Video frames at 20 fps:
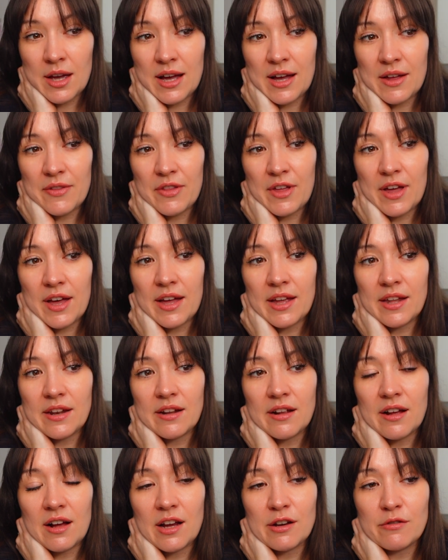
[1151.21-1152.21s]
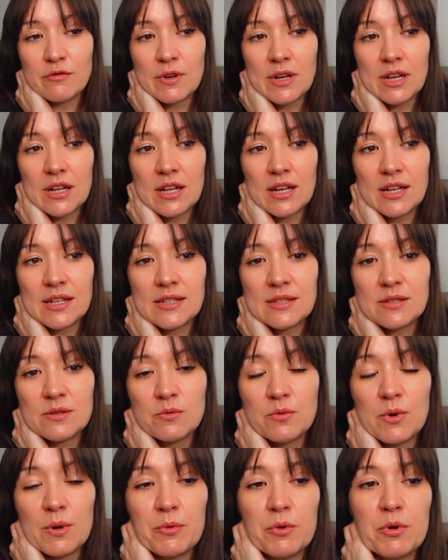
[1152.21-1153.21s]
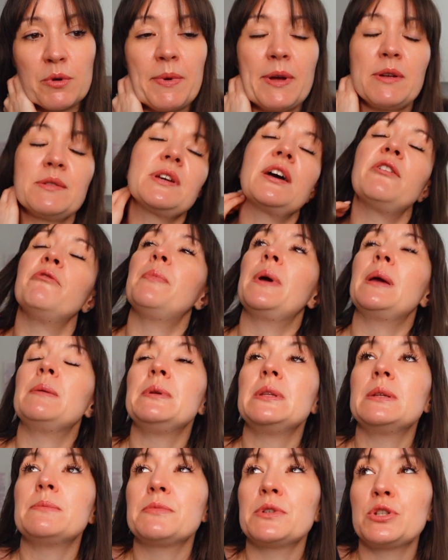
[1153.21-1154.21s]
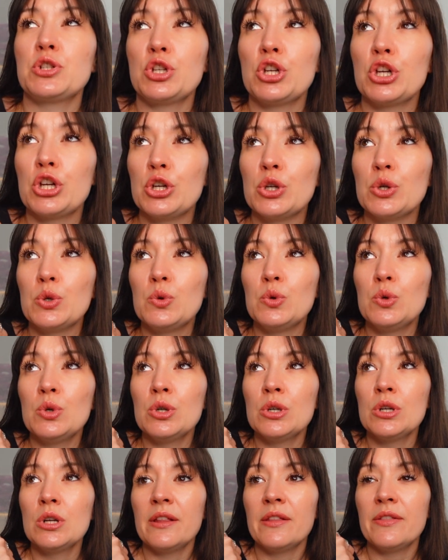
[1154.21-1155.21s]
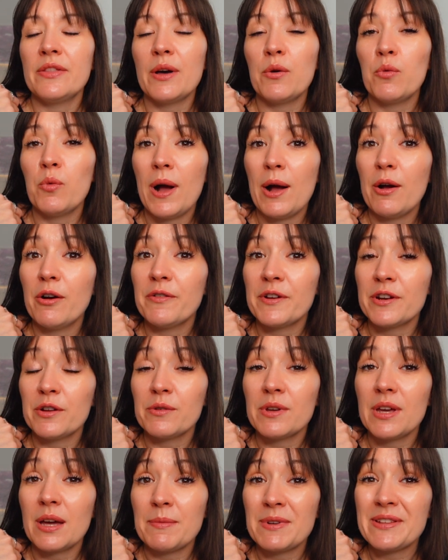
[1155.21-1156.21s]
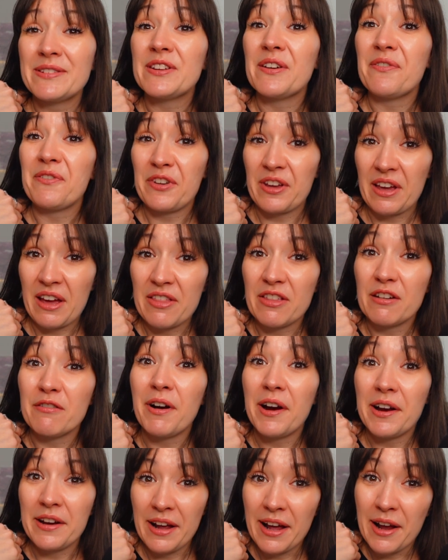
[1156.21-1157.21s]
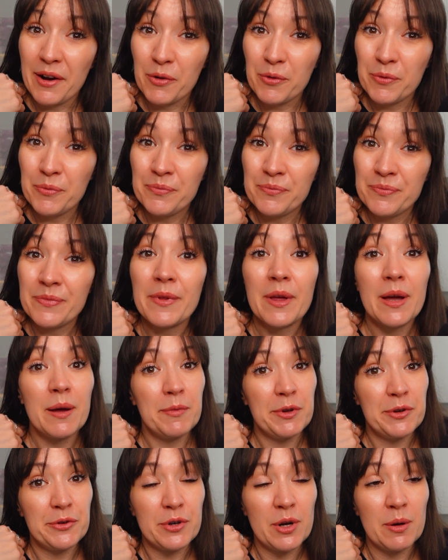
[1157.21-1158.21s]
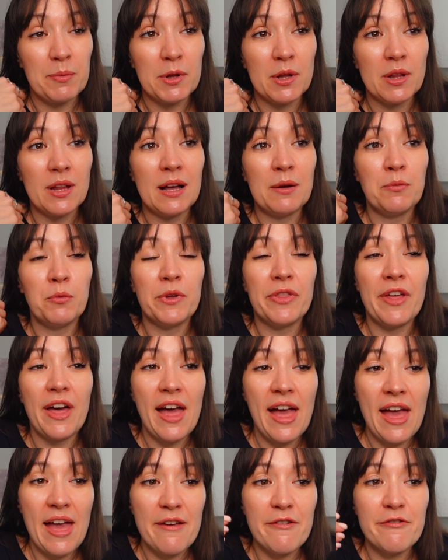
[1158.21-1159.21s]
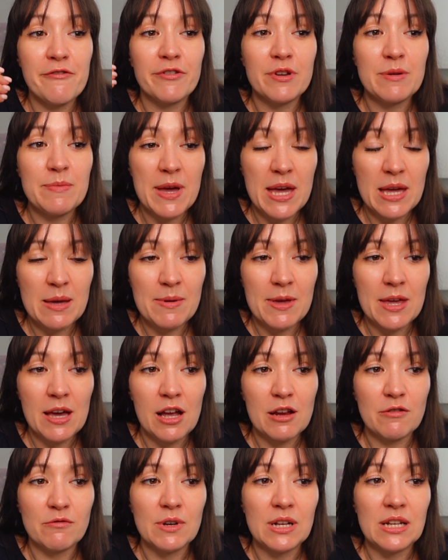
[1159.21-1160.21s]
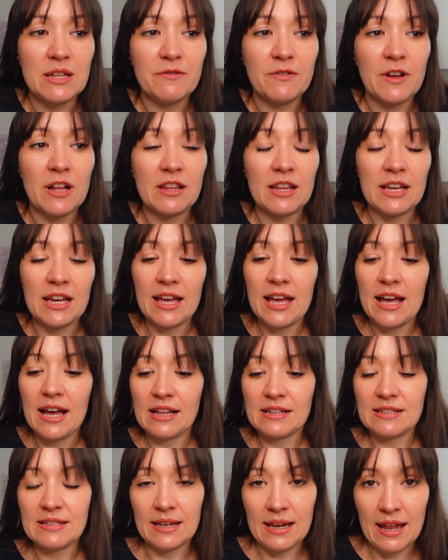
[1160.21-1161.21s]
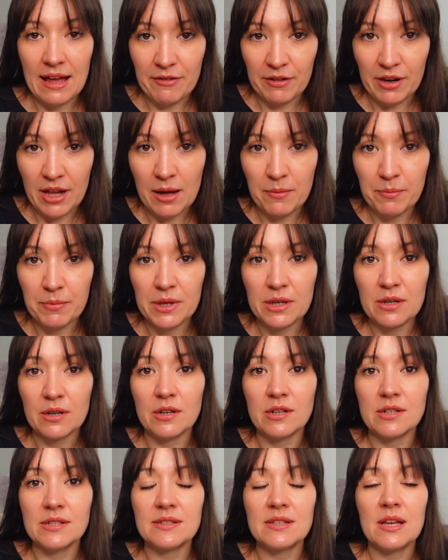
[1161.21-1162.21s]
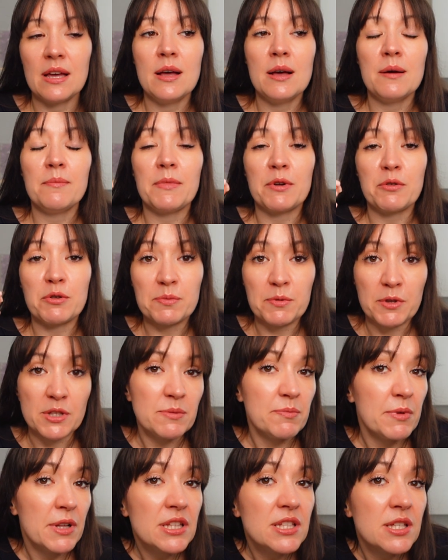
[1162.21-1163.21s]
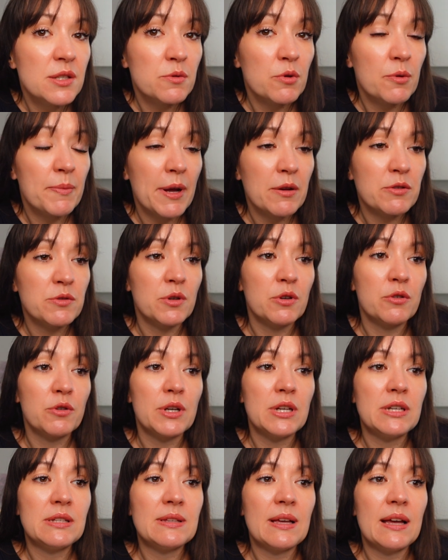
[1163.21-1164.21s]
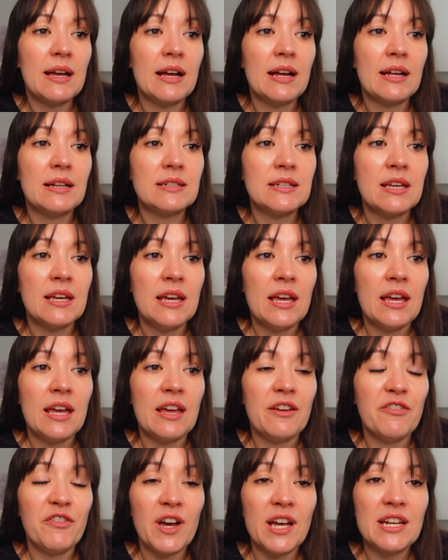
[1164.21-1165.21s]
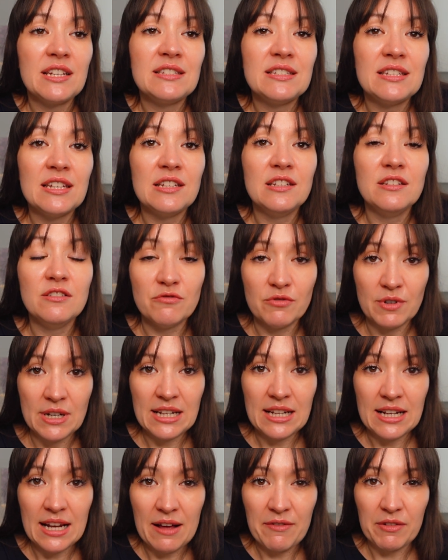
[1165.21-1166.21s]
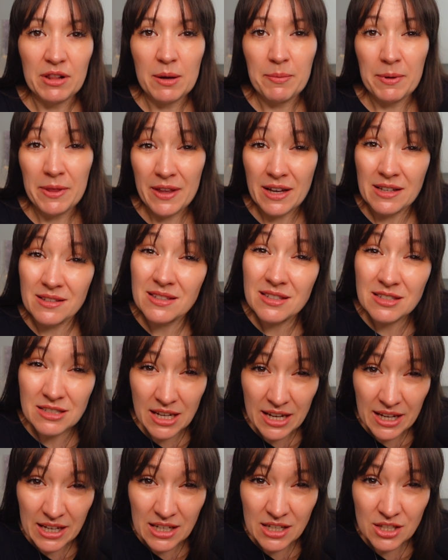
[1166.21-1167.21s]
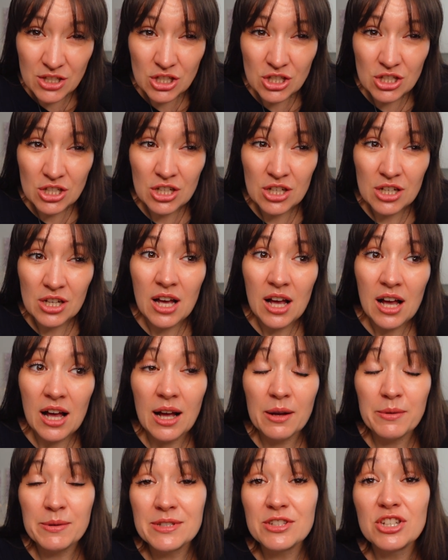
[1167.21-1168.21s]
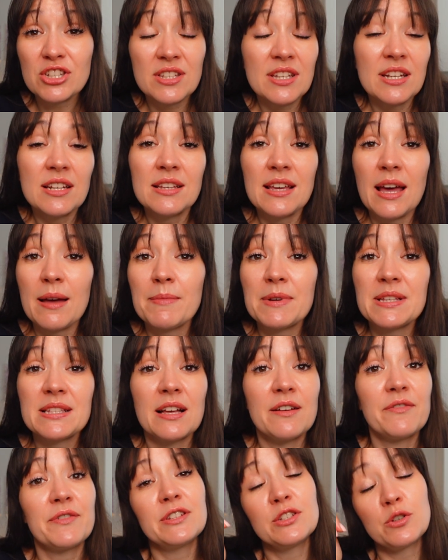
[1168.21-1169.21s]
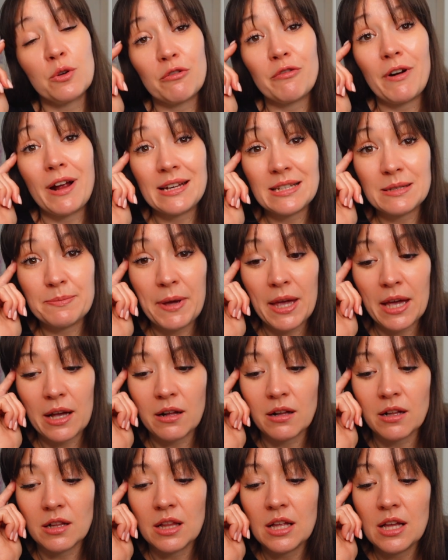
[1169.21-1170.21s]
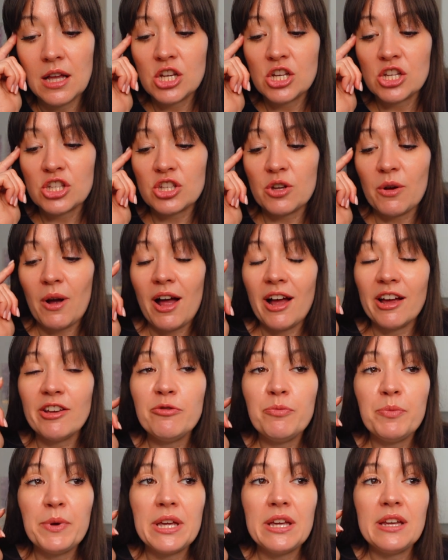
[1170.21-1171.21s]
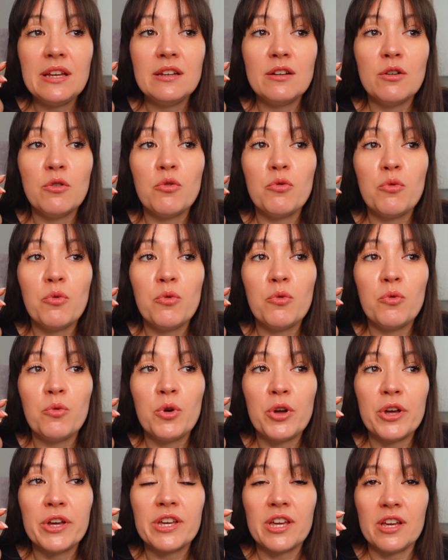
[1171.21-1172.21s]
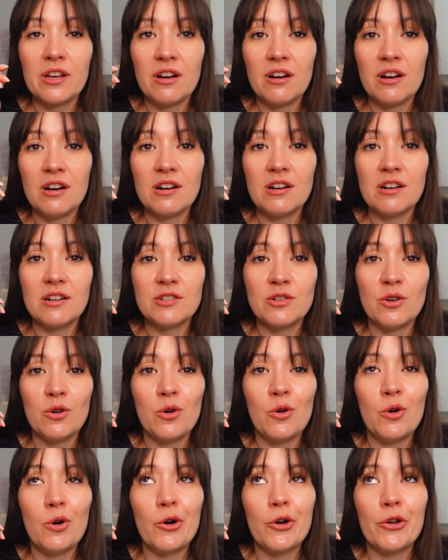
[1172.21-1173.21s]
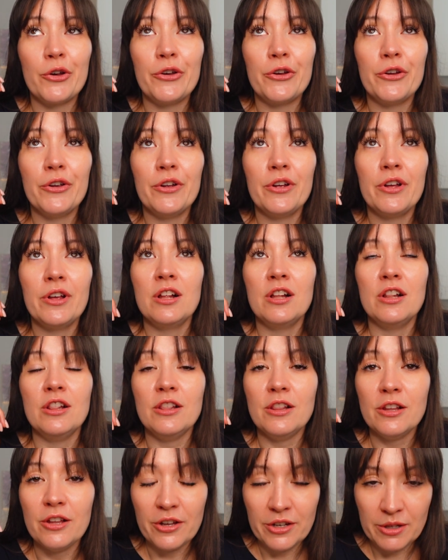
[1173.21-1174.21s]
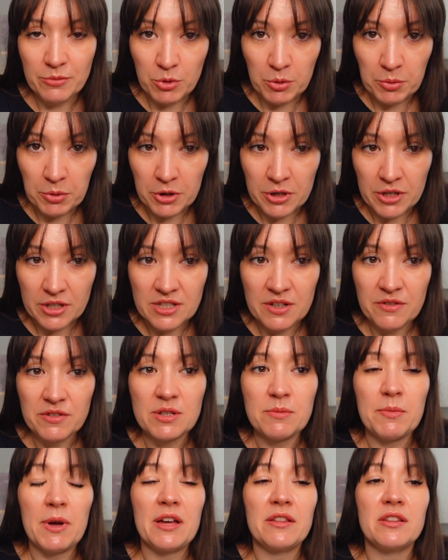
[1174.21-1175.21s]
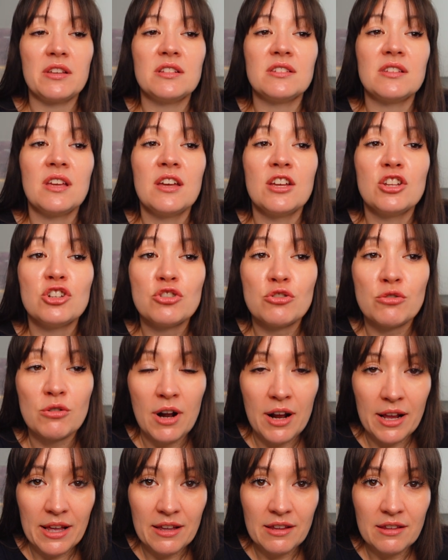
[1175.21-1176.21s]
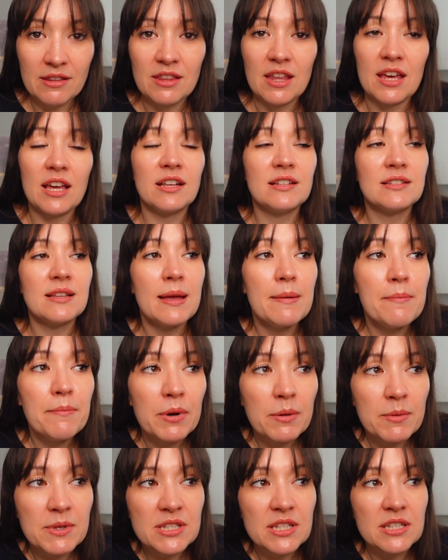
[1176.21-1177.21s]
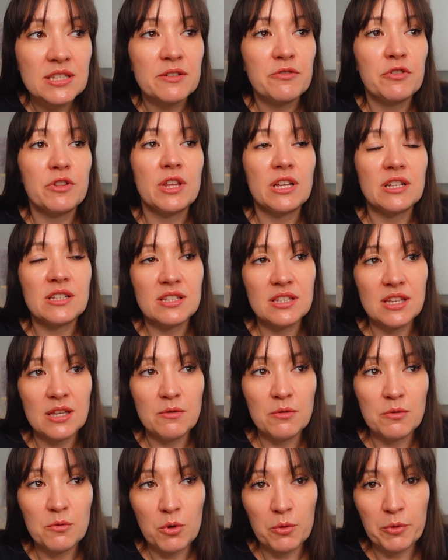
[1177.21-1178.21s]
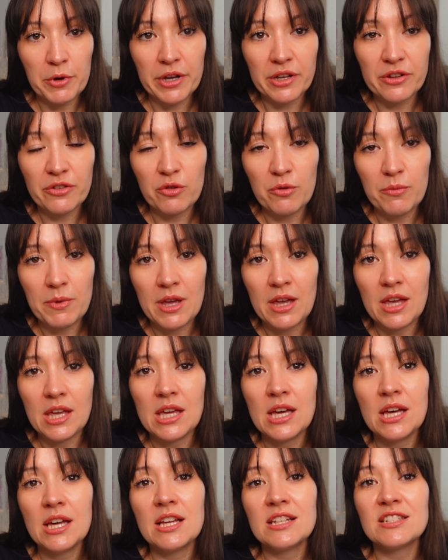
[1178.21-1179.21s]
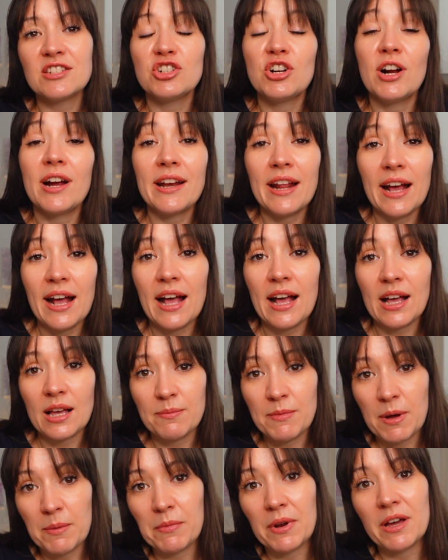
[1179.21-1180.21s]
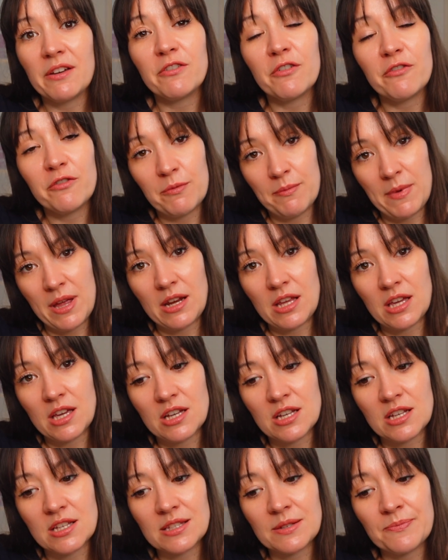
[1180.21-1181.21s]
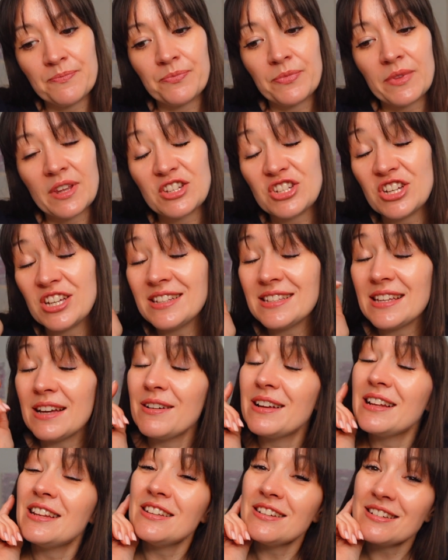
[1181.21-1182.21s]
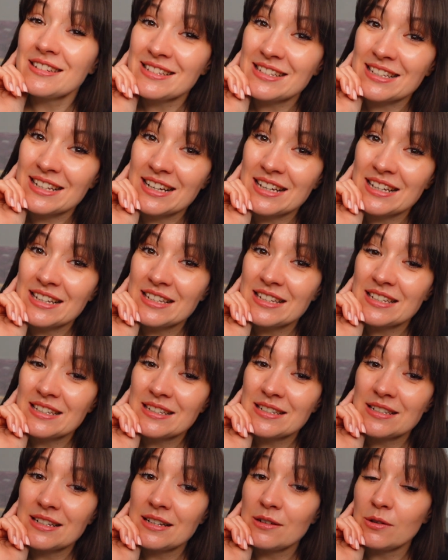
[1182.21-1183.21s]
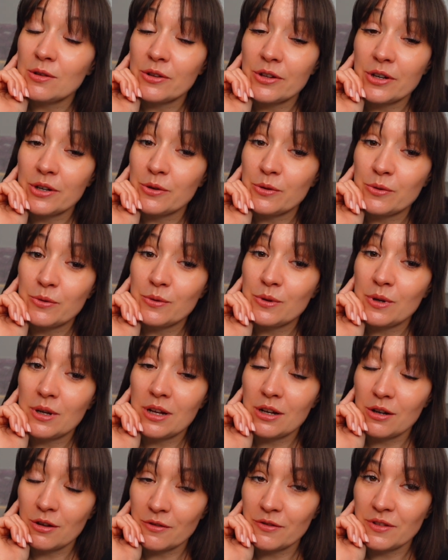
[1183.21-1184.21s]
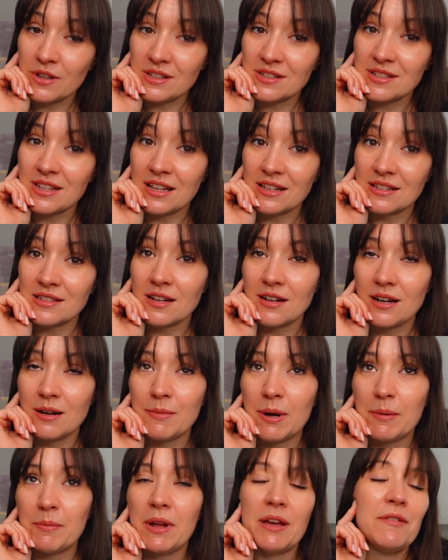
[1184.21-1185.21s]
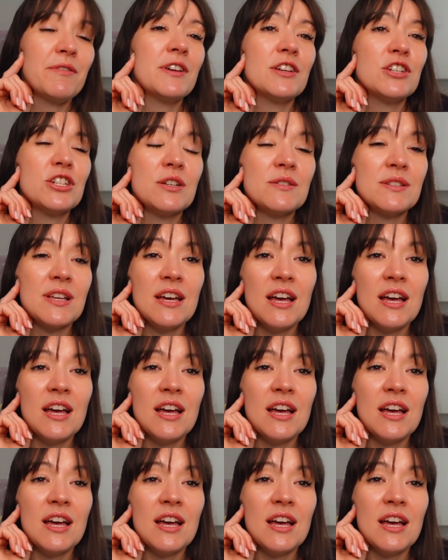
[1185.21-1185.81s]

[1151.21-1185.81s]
And then I realized when we were about to have baby number 2 that, wow, if I don't get my stuff together right now, I'm in trouble. And with every baby, I really felt like I had to level up because my responsibilities were about to increase. And if I didn't really level up at that stage, I was just going to get myself into a right pickle. So I've been working hard on learning more productivity methods, trying things, implementing different things, seeing what works for me to try and hack mum life for many years. Turns out it looks like, although a lot of these things are mum life issues,